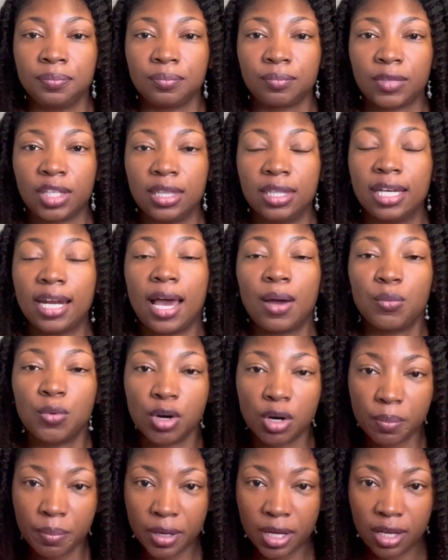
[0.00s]
then I
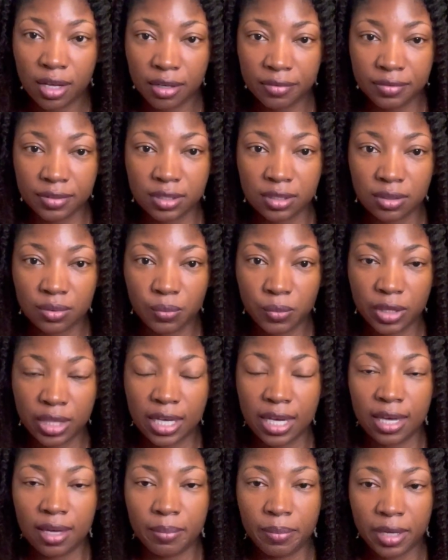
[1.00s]
wore puffs with a
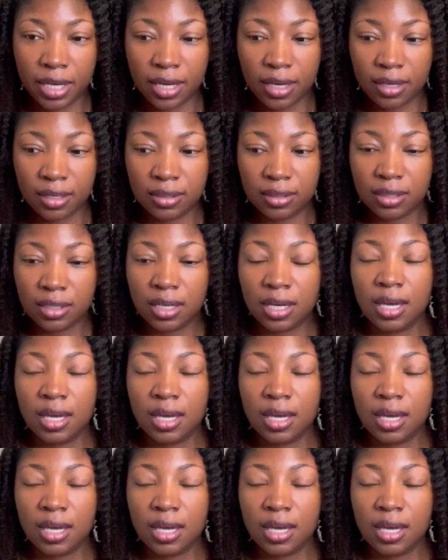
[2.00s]
headband.